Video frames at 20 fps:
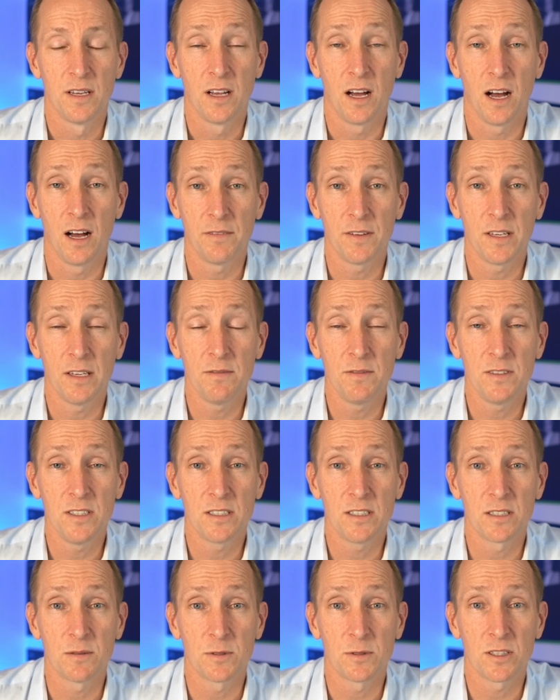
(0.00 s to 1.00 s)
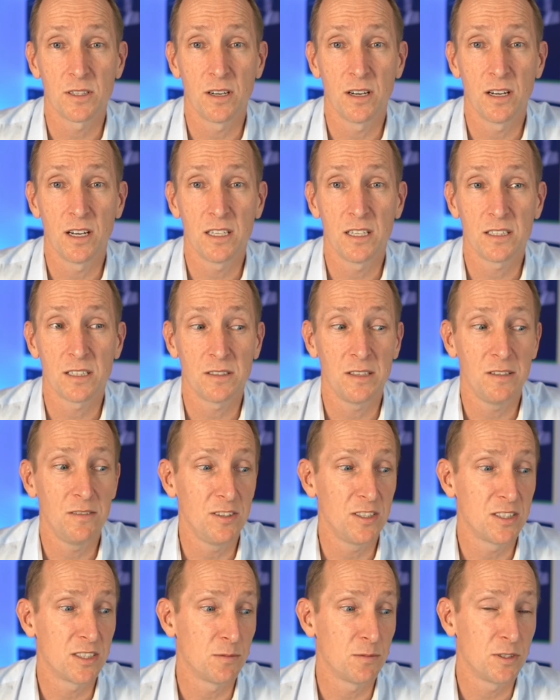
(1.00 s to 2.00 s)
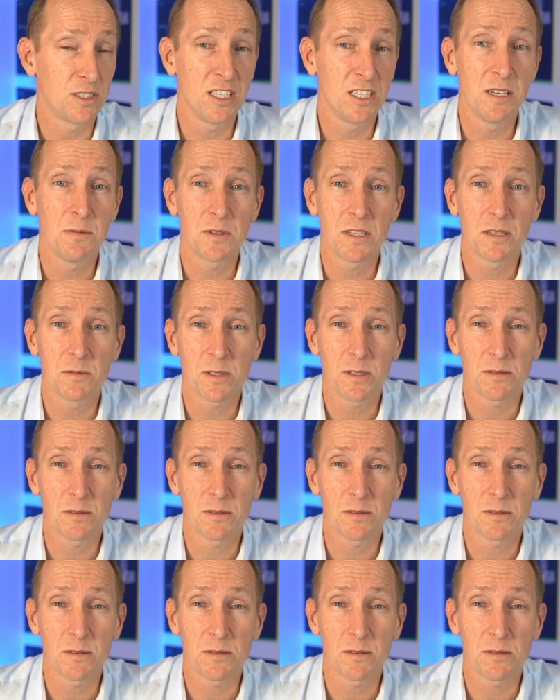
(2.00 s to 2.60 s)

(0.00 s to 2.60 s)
I've given you some signs, I've given you some symptoms,